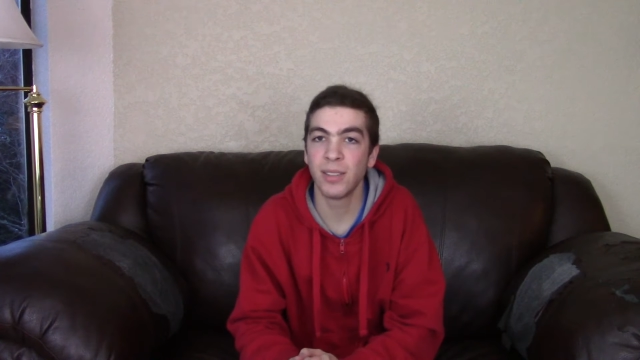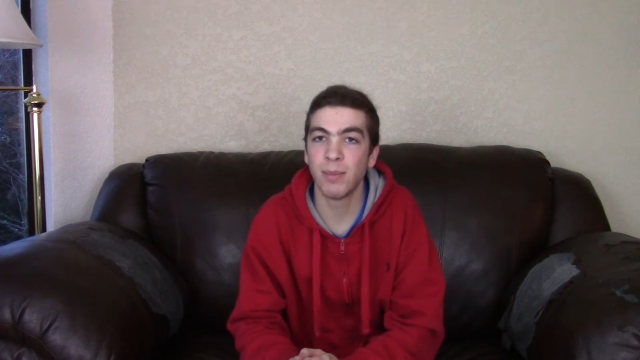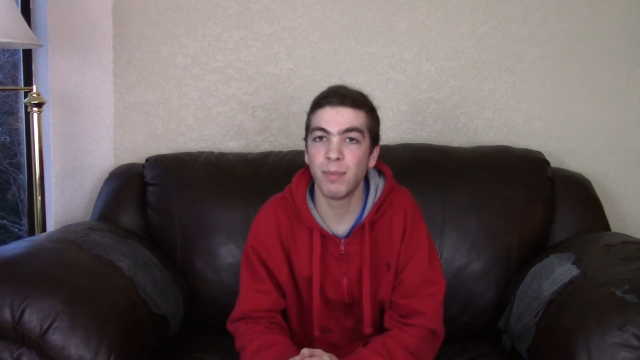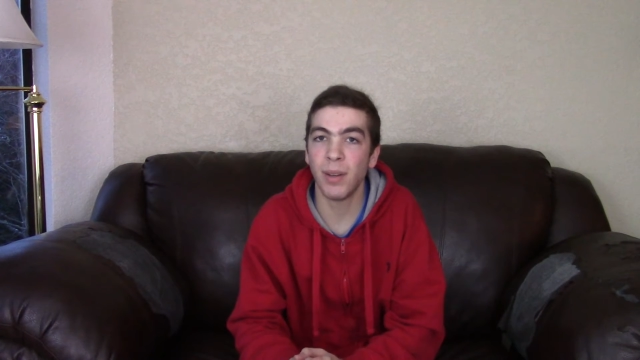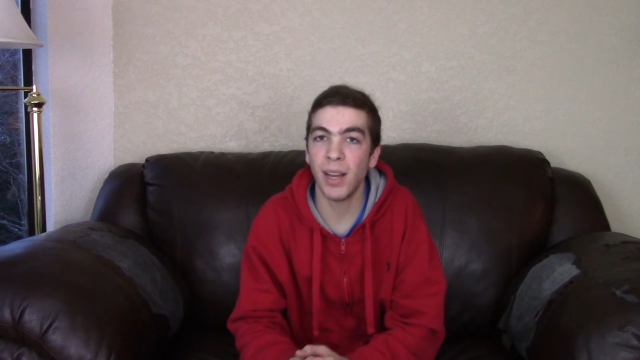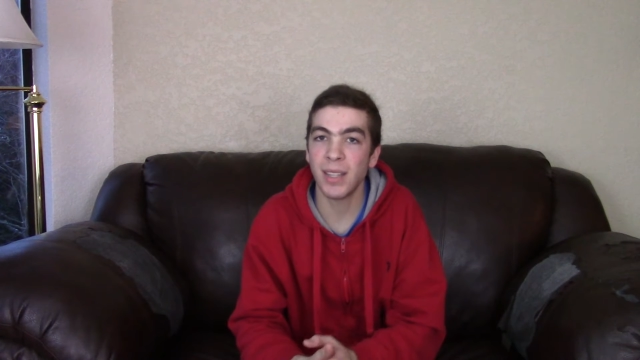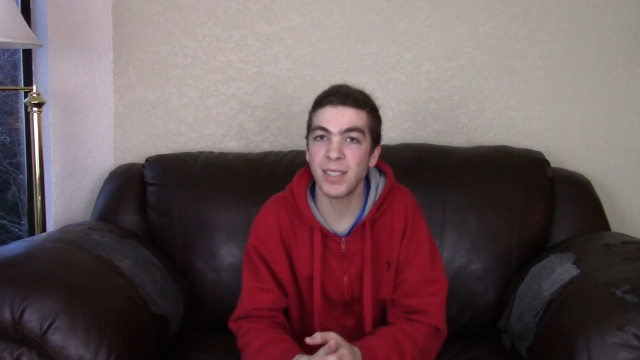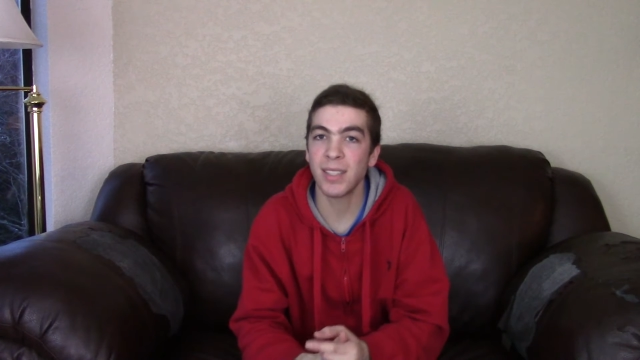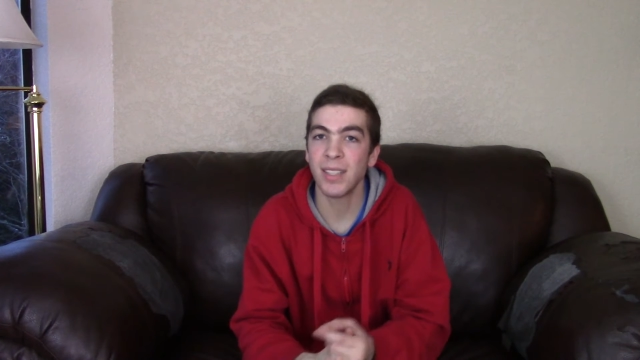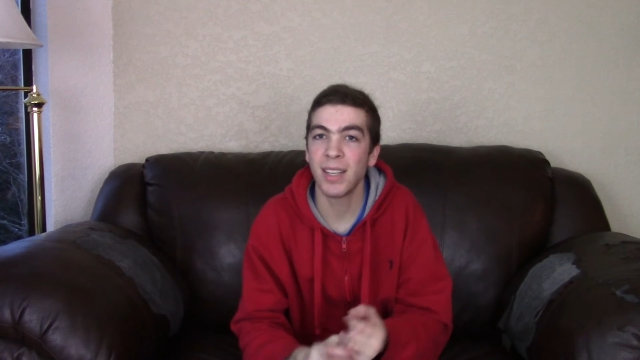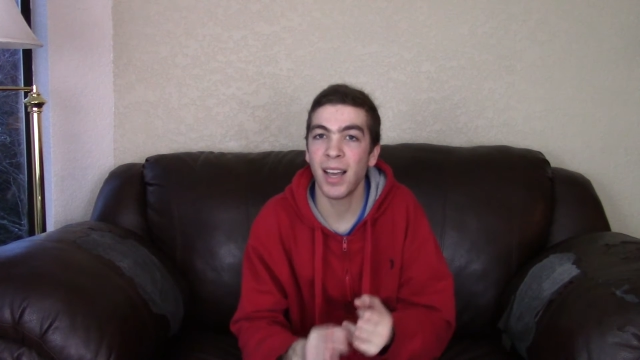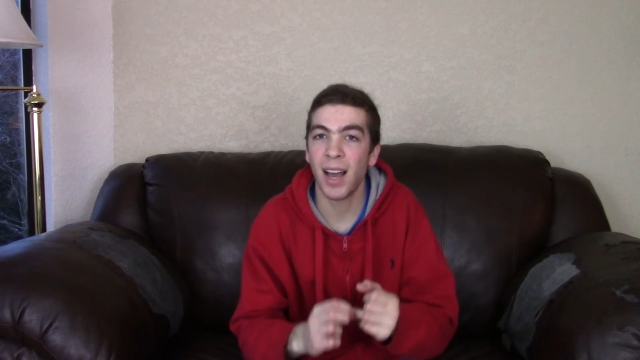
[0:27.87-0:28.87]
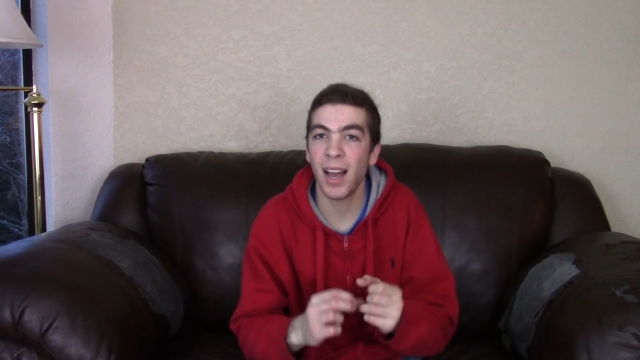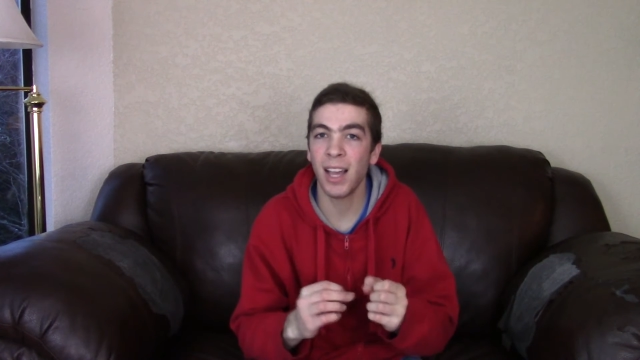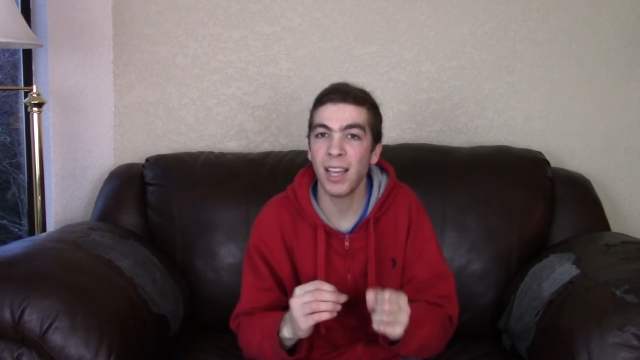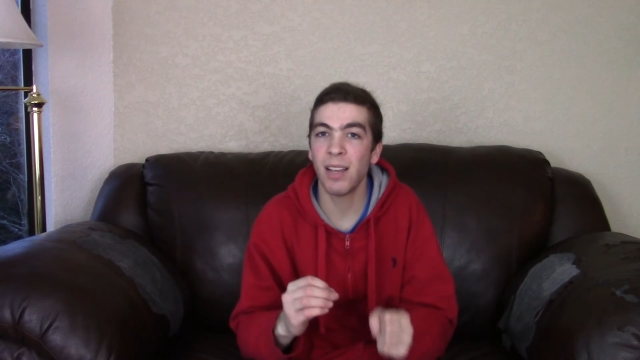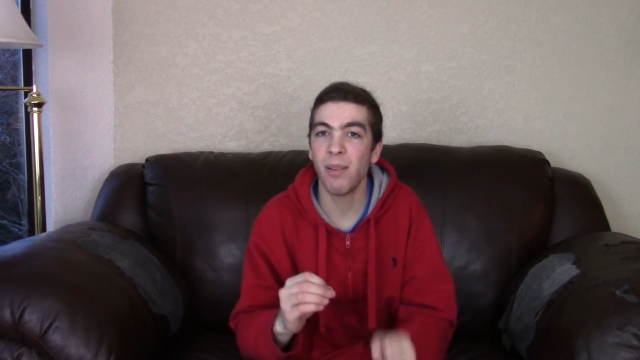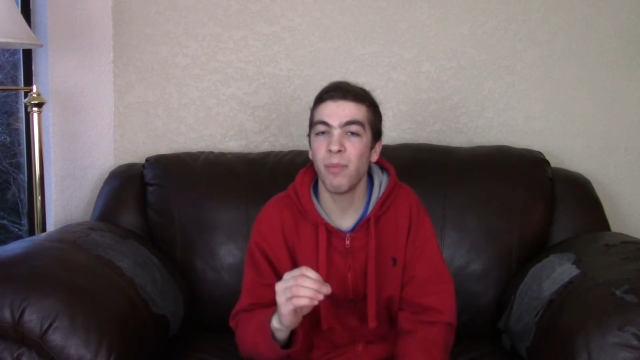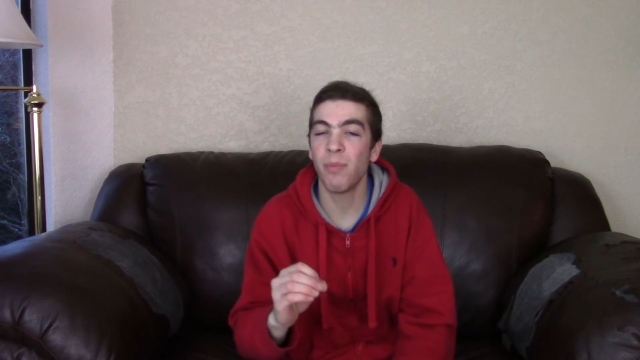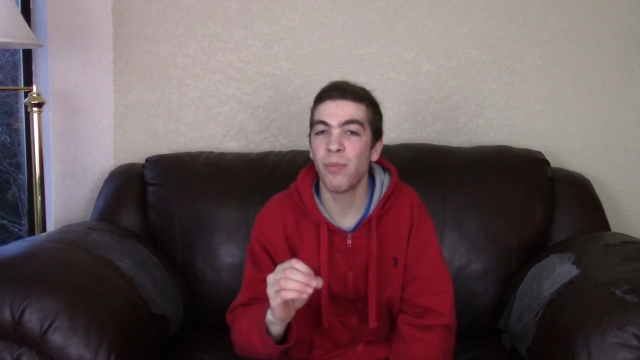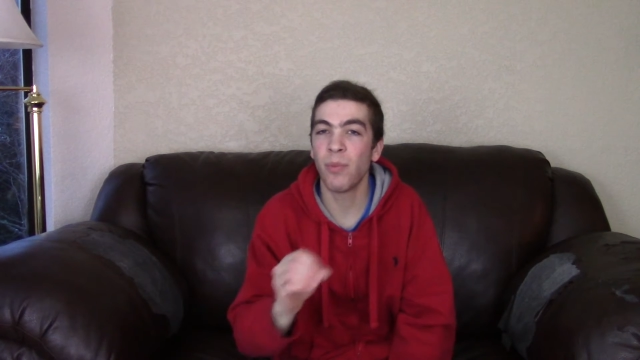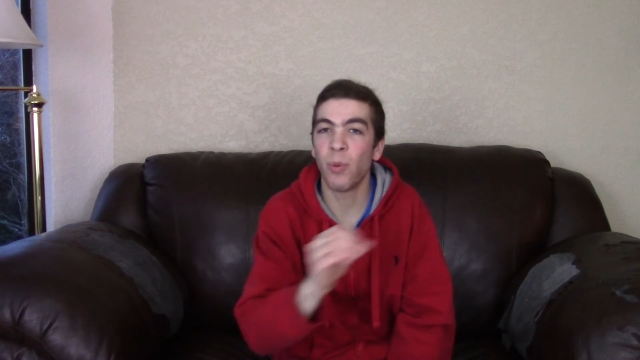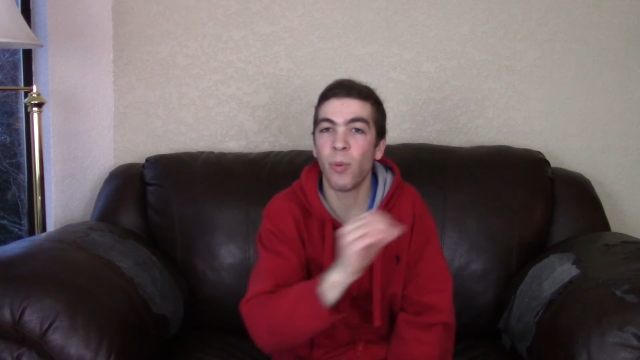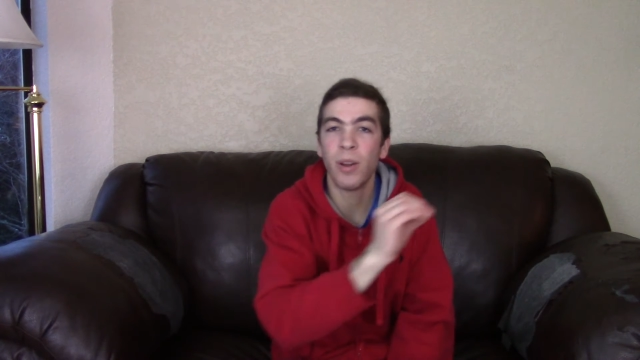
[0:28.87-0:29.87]
But I am
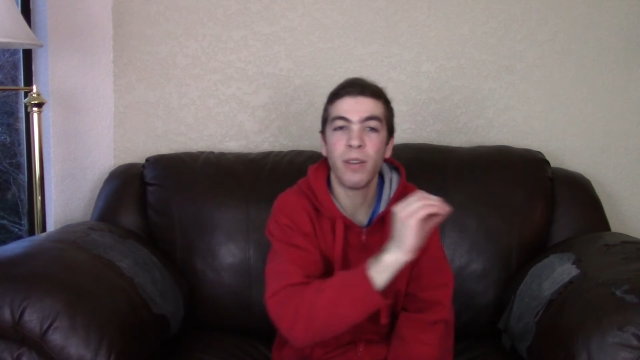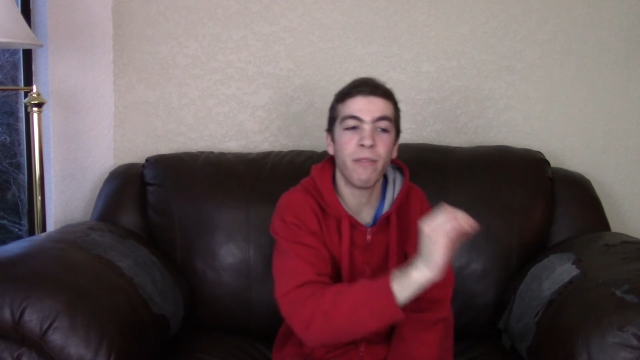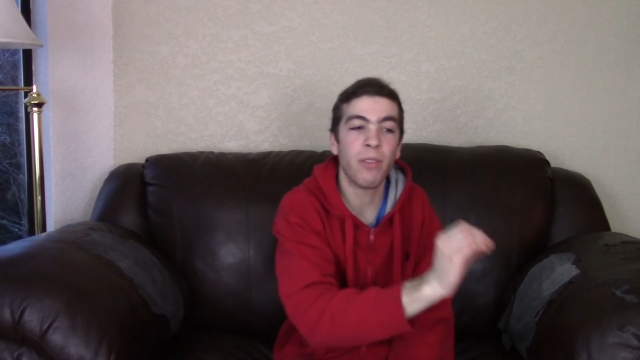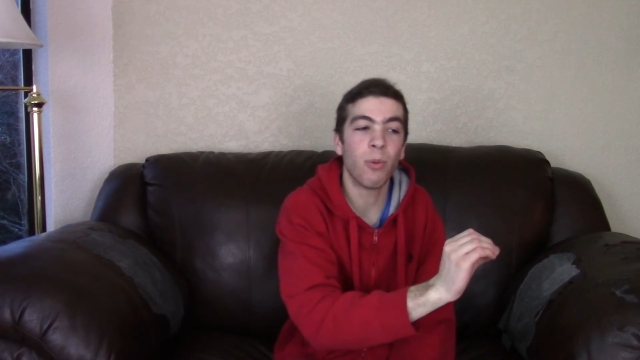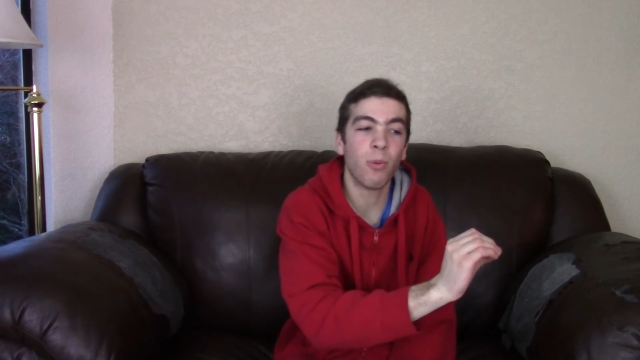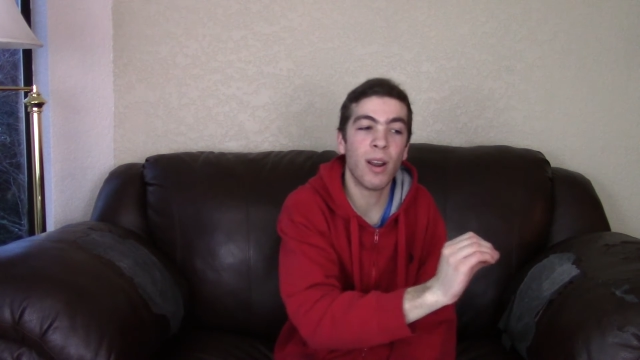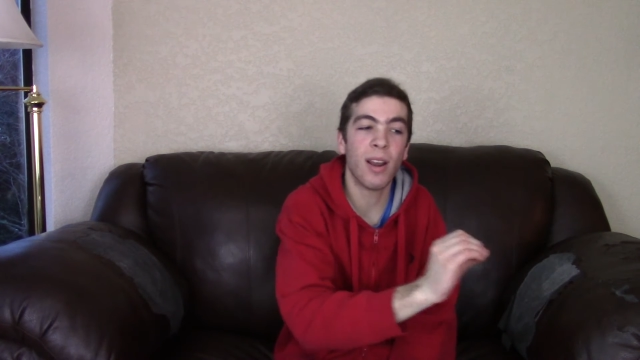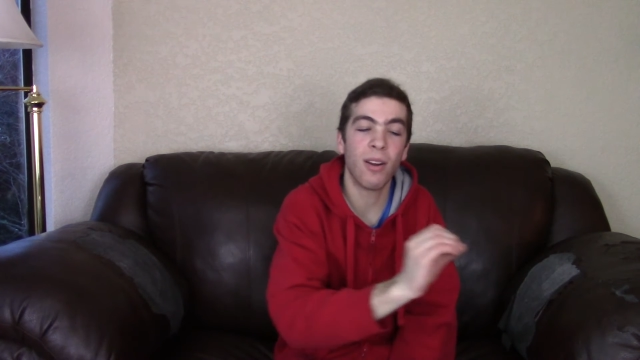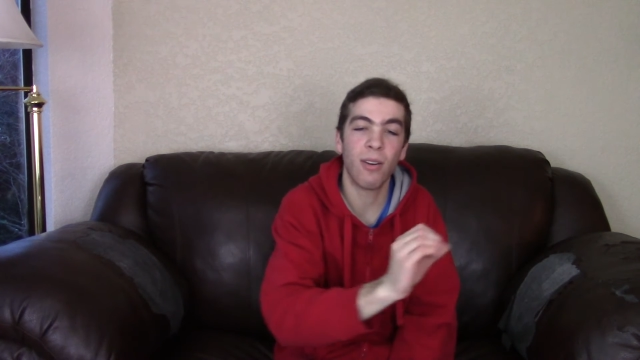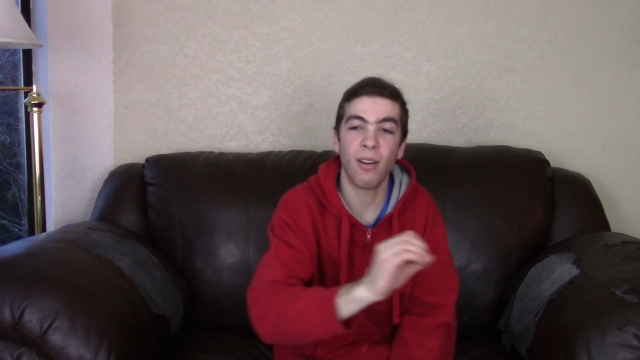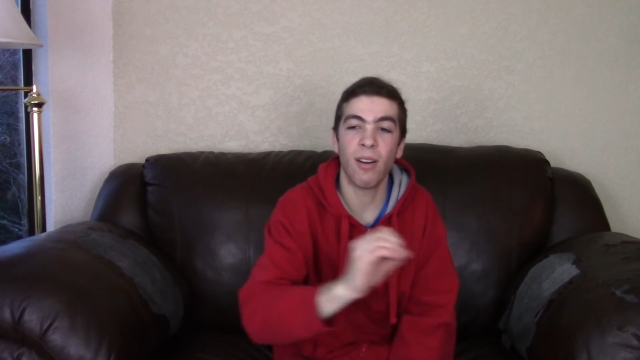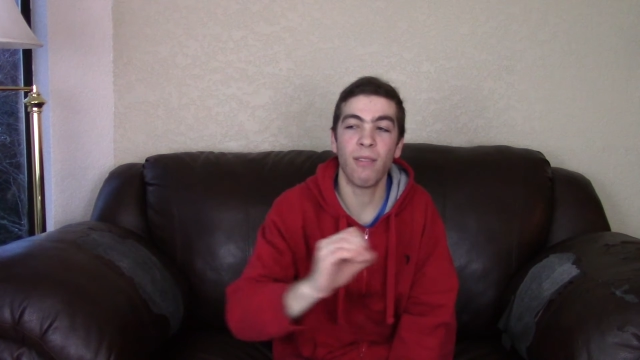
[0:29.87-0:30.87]
one of the rare